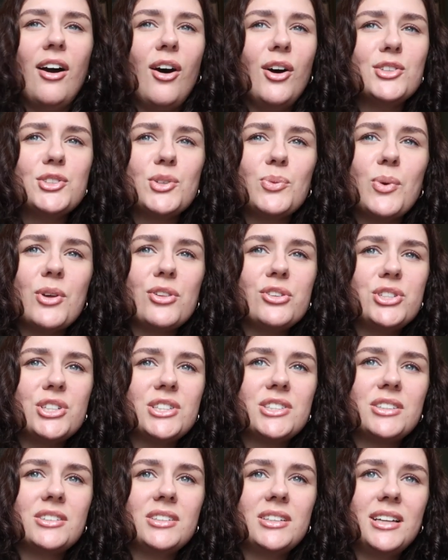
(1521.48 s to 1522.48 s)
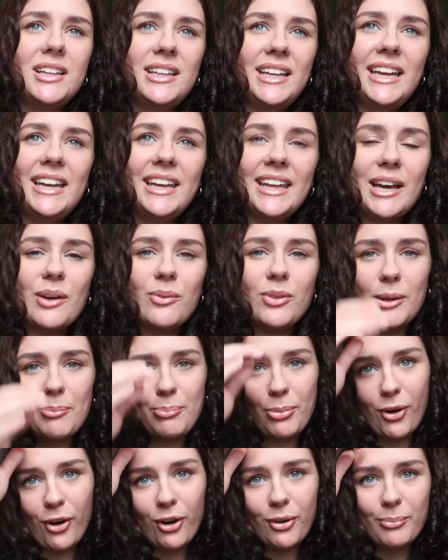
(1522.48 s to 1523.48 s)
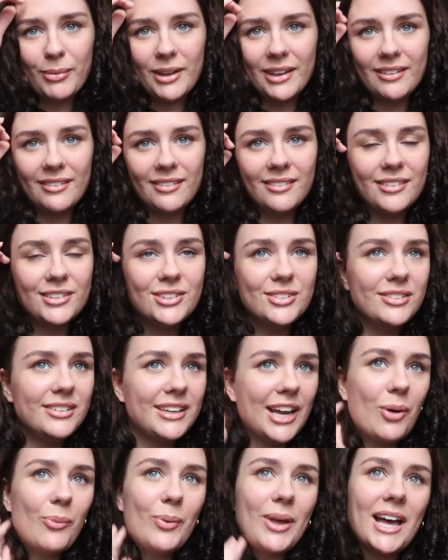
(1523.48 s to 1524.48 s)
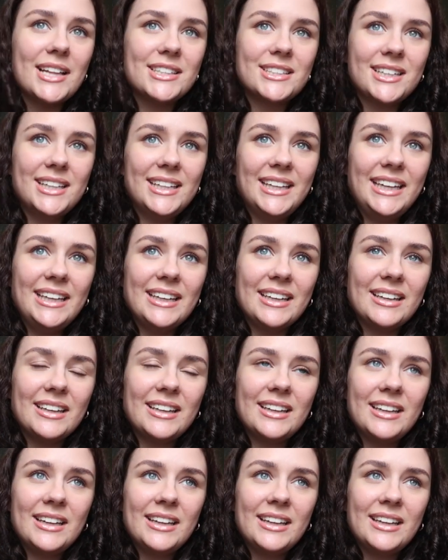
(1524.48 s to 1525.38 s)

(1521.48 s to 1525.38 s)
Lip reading: also with just cleaning out the apartment, now we had to clean